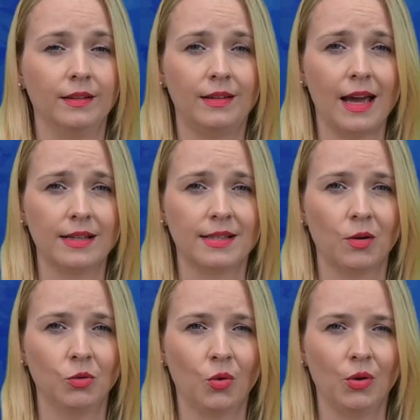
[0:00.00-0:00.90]
The tax
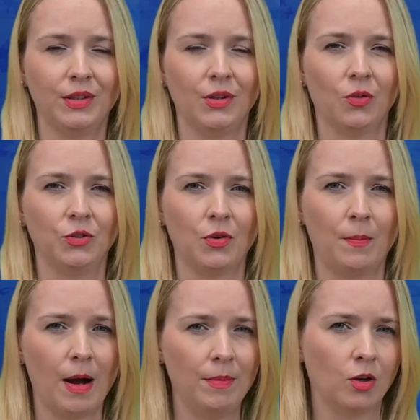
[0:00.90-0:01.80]
authority of the
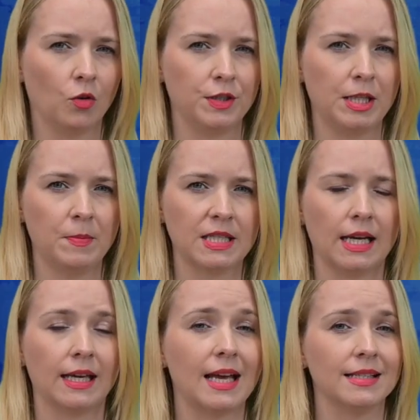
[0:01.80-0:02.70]
Republic of
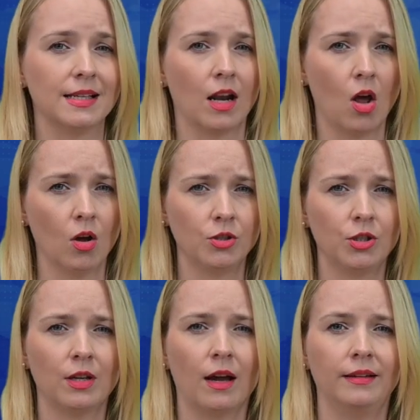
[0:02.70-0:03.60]
Srpska has
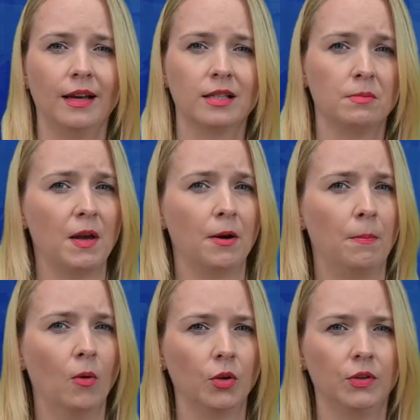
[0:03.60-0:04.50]
launched a taxpayer
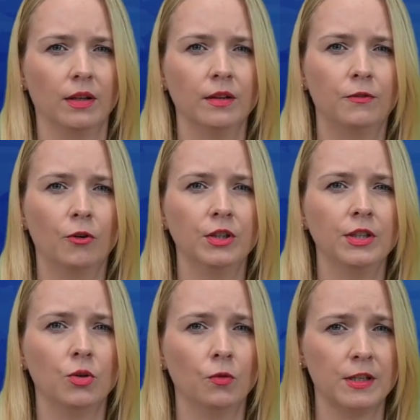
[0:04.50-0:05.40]
portal for the
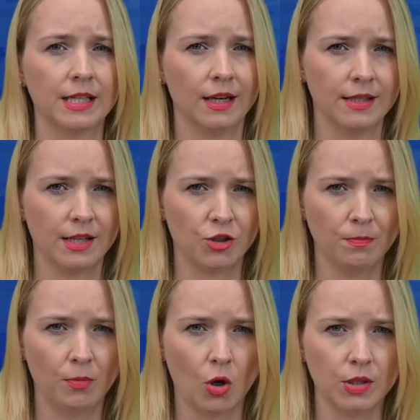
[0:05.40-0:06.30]
new
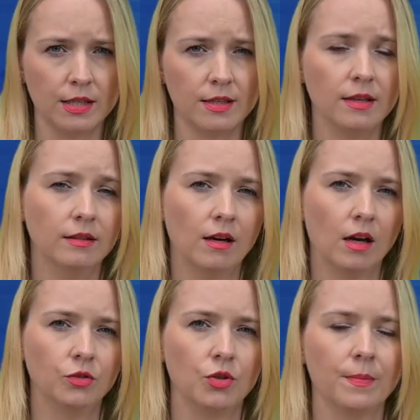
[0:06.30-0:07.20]
fiscalization process in the
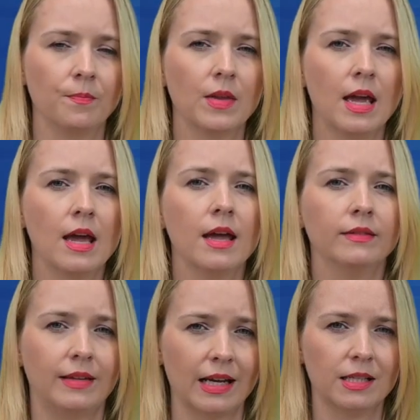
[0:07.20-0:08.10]
country.
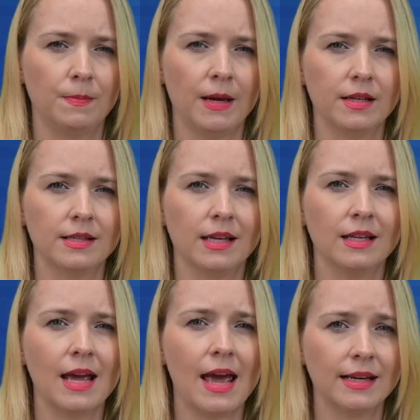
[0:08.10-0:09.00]
Taxpayers
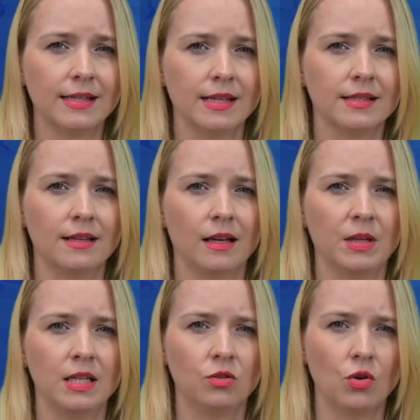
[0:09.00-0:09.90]
can access the
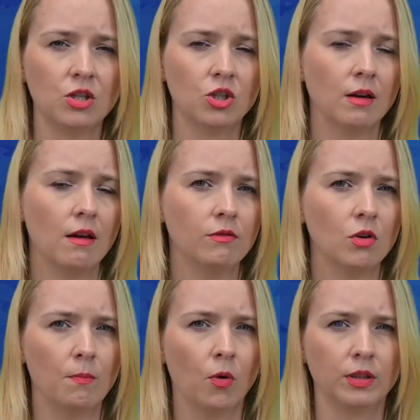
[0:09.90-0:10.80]
administration and
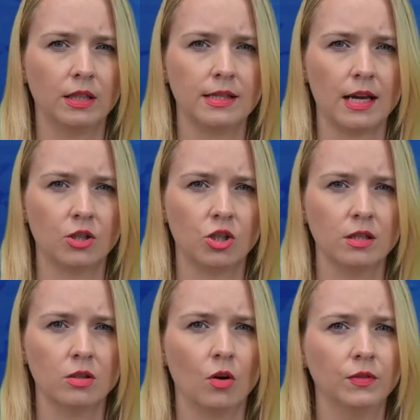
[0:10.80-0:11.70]
reported
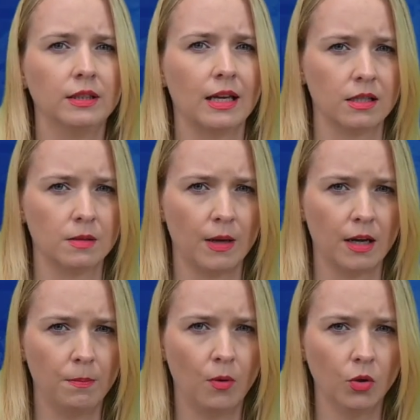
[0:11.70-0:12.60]
sections of the
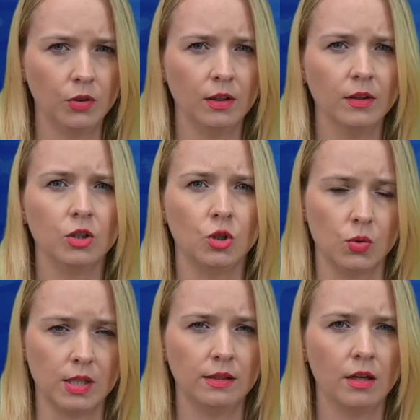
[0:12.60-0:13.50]
taxpayer portal
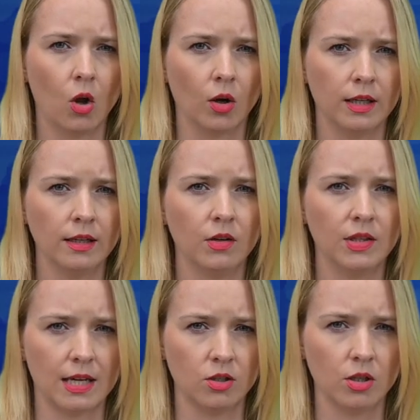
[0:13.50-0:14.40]
using their login
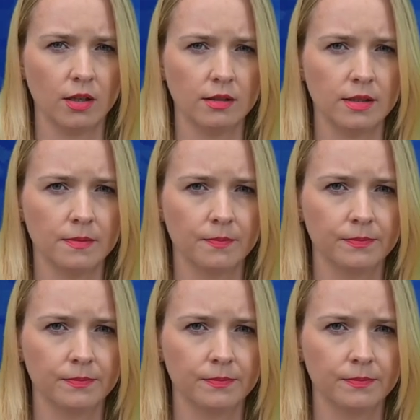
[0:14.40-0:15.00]
credentials.